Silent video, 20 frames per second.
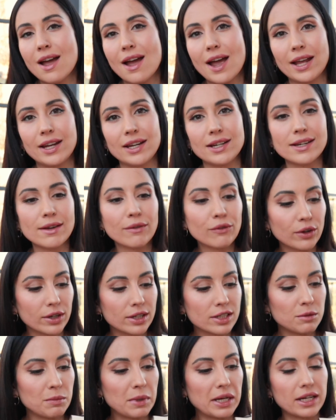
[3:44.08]
any
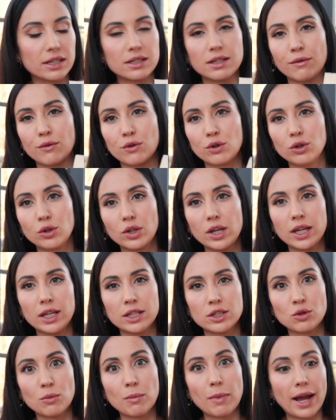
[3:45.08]
difference because if you're looking
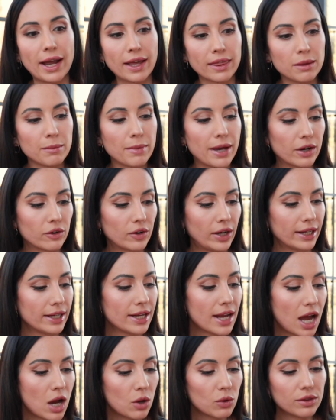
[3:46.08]
into buying the bag right
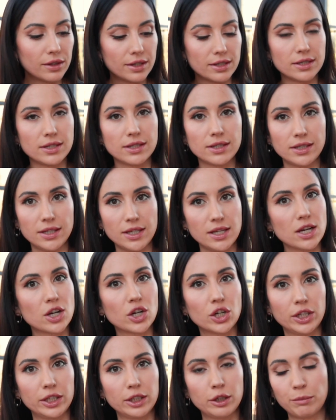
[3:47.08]
now, this is the
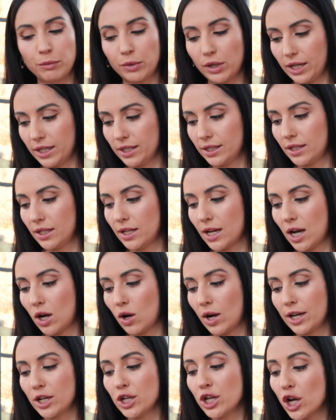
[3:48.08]
current price. Now
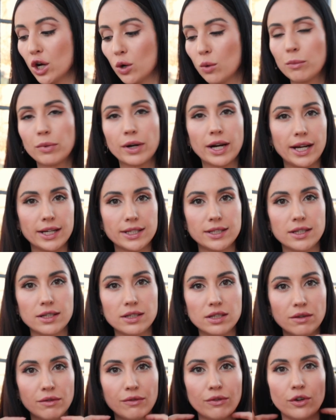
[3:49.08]
I know
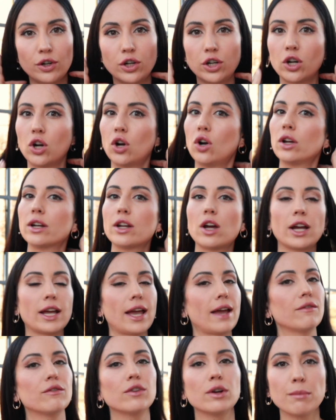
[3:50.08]
prices differ on
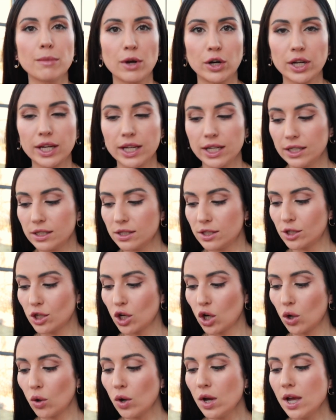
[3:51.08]
every market,
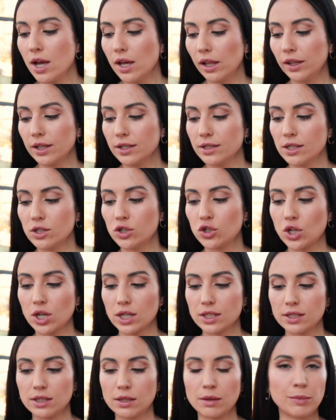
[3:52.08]
so this is
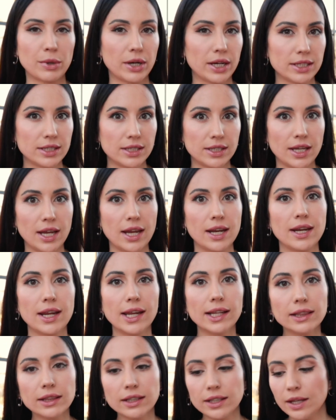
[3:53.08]
just the price in
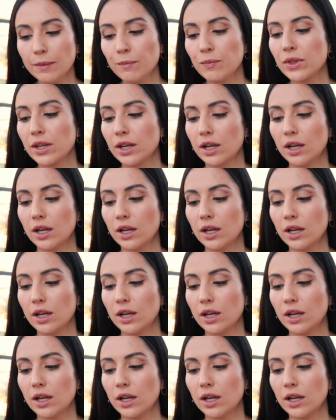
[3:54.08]
Italy,